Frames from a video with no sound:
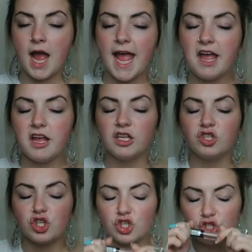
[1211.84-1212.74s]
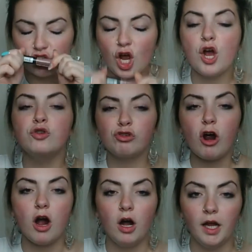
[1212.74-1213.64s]
it is just so
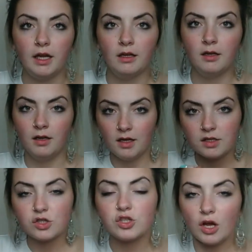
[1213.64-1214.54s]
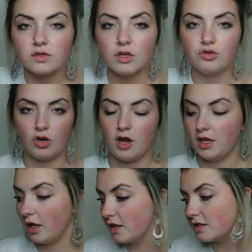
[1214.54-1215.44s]
dry, so dry.
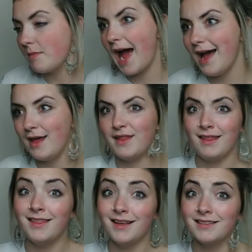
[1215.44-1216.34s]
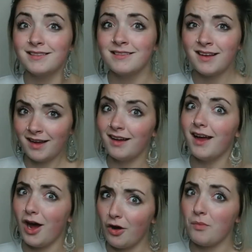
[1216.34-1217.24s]
Like there's matte and then there's,
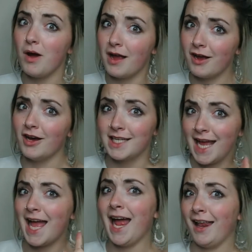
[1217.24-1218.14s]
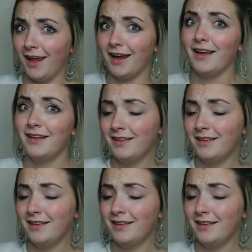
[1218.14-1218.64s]
oh my god, hella.